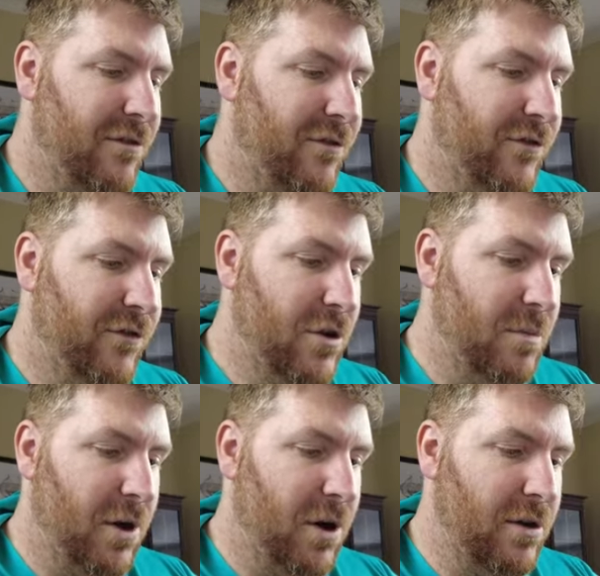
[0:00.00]

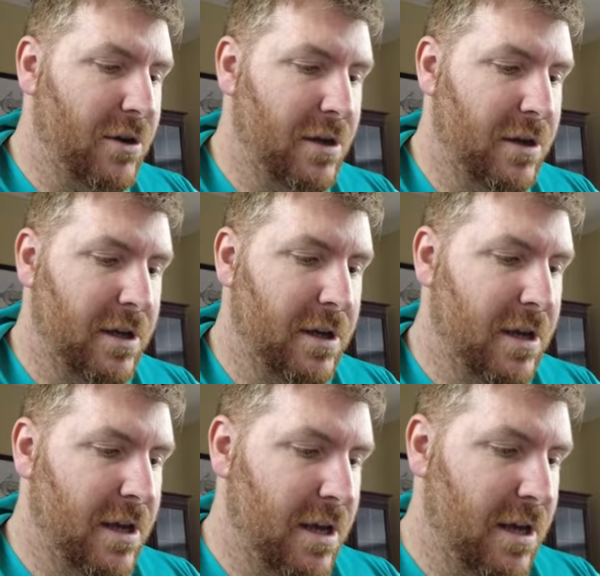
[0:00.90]
Football,
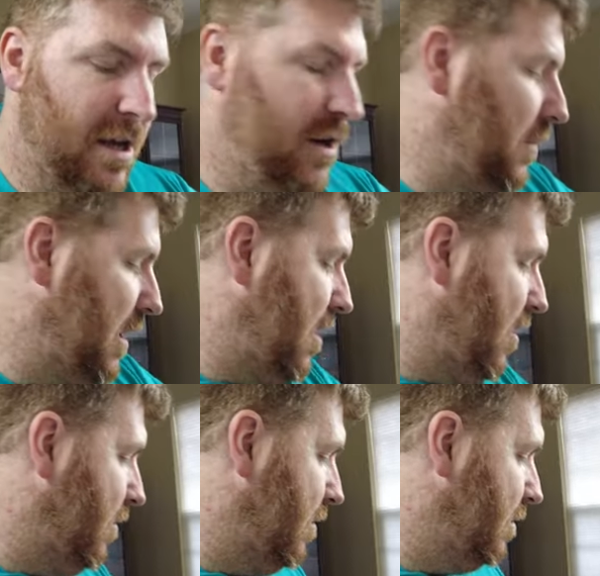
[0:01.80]
here we
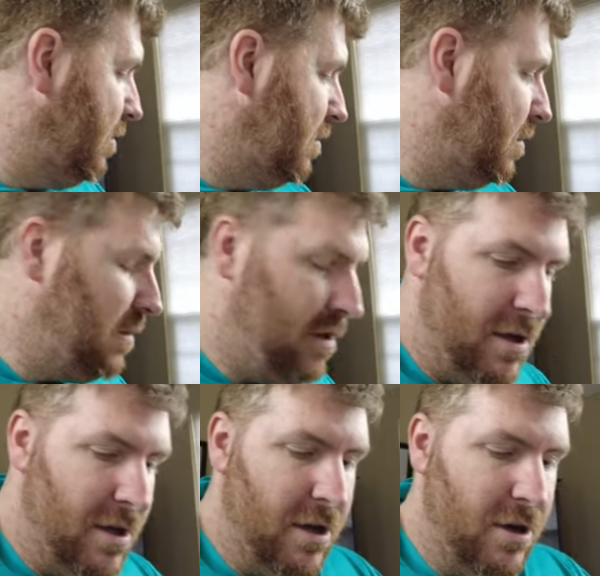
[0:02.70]
go.
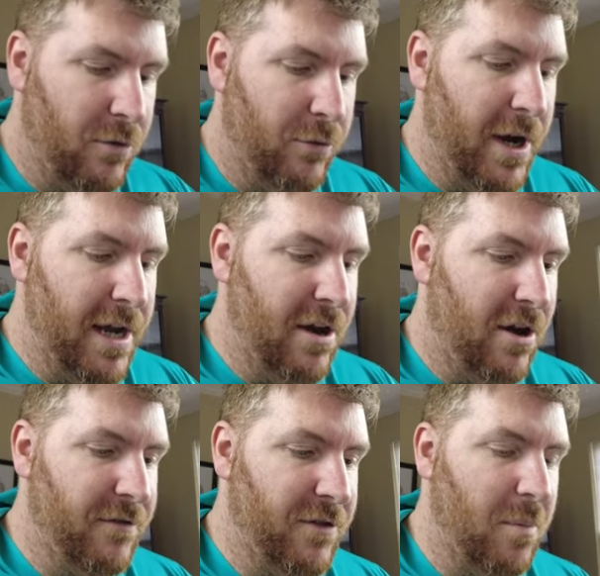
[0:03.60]
Right
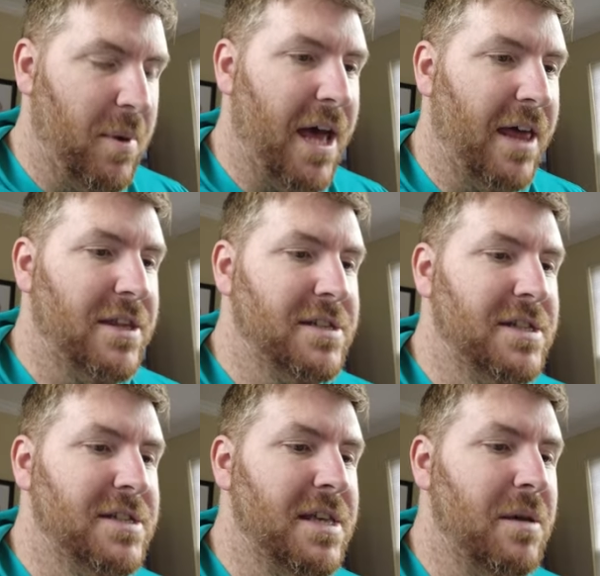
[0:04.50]
off the bat, this
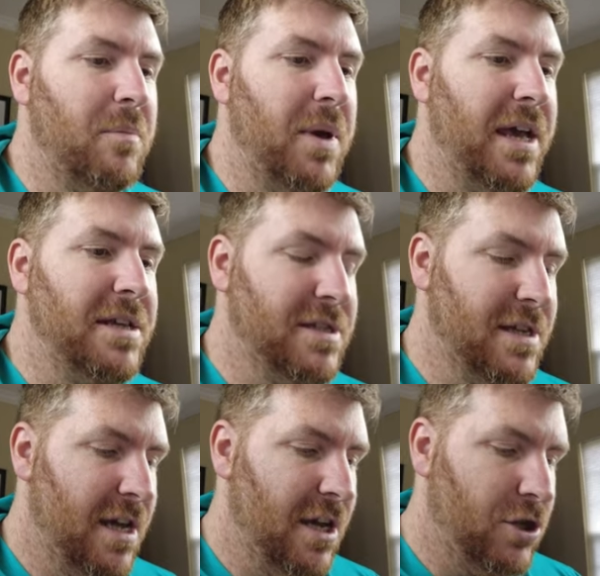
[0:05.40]
is the
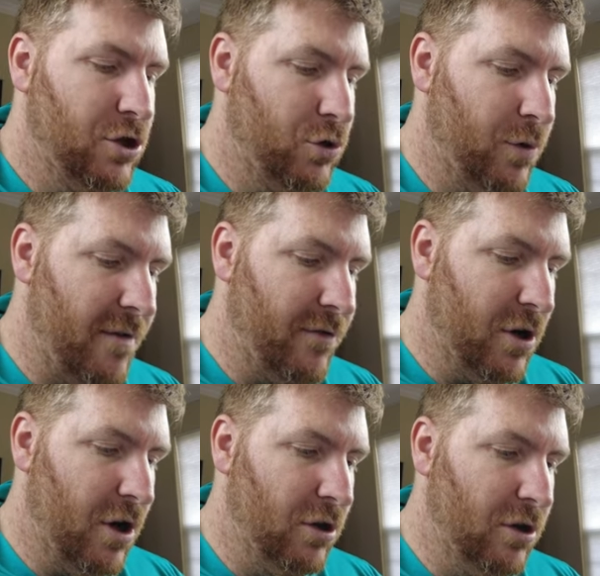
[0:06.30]
base
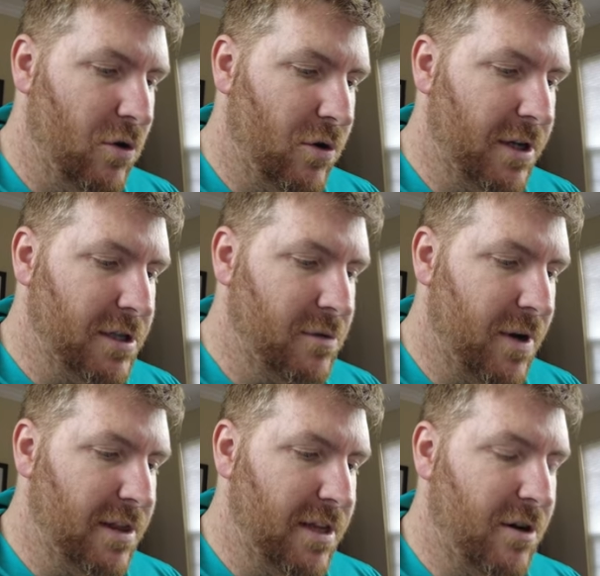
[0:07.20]
Trevor Lawrence
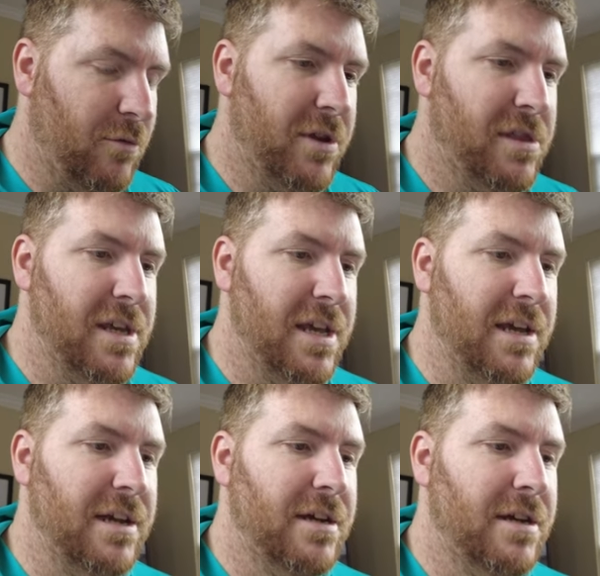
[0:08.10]
right there with
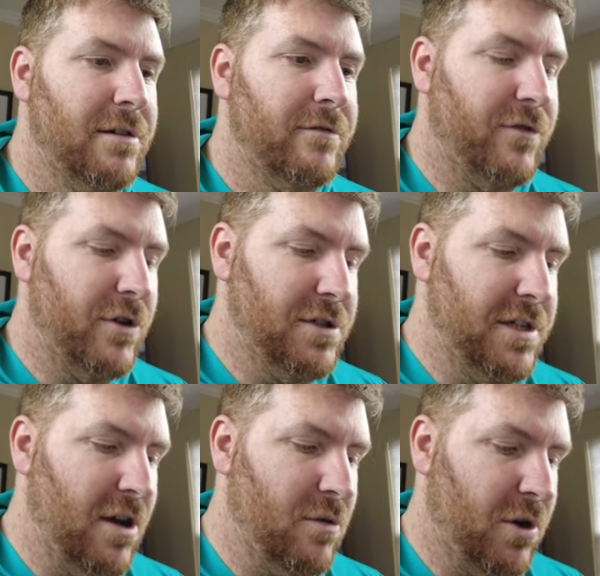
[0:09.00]
the first
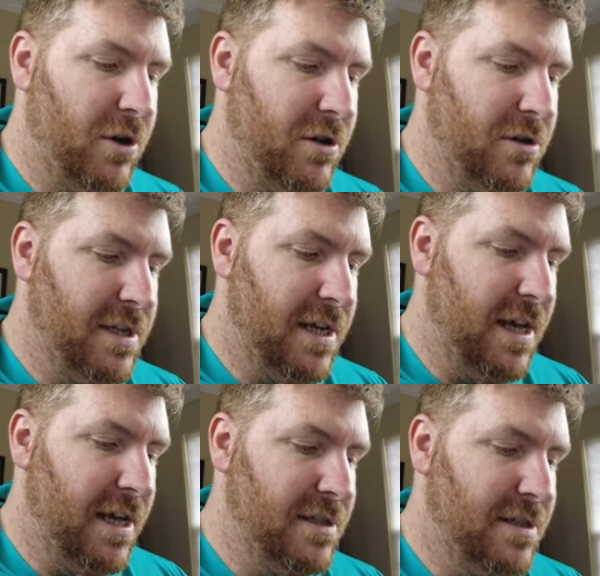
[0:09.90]
down markers, I
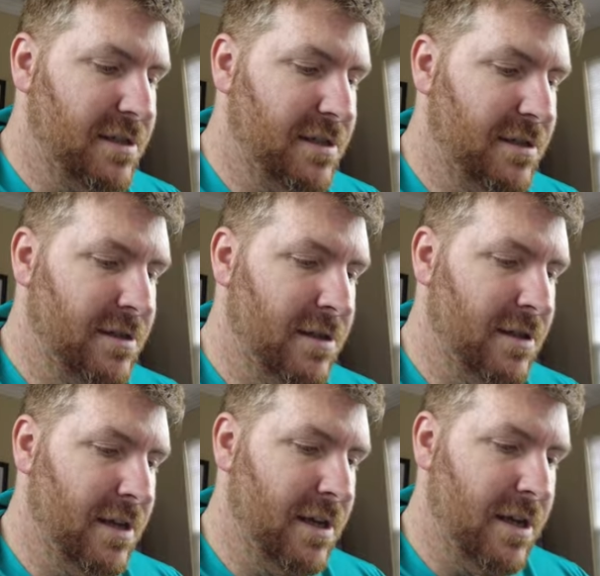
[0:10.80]
guess.
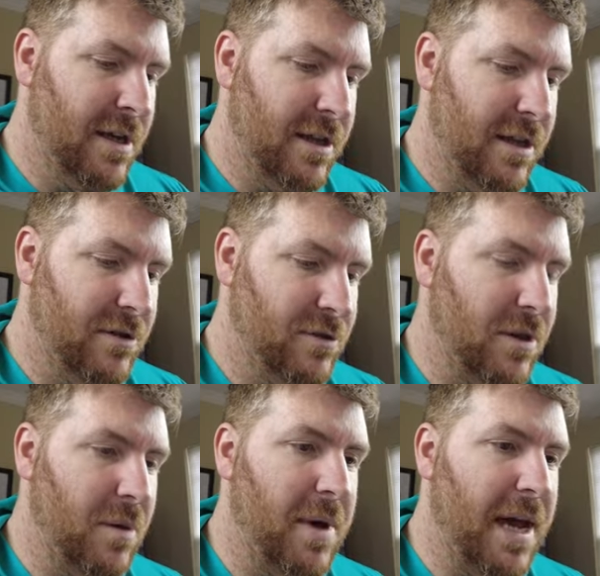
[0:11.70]
There's
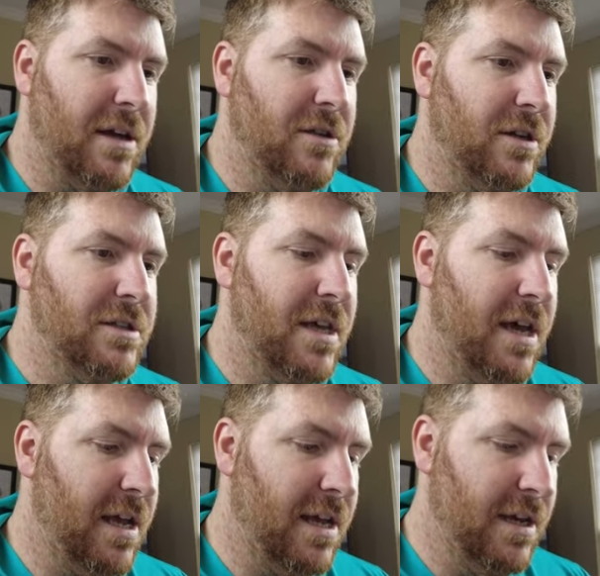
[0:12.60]
what the back looks
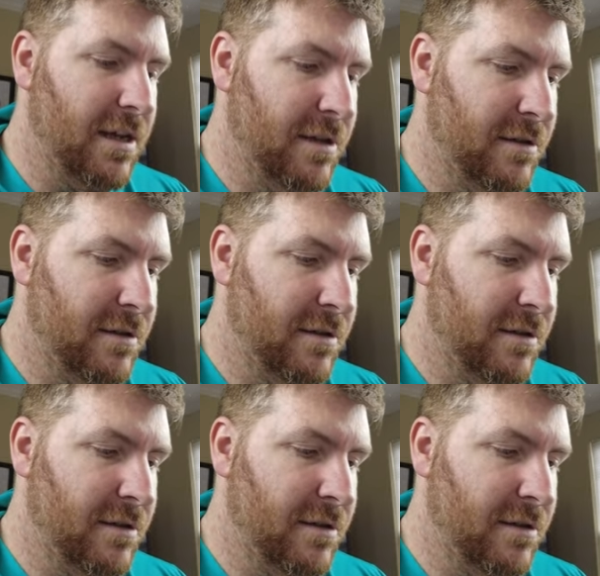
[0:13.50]
like.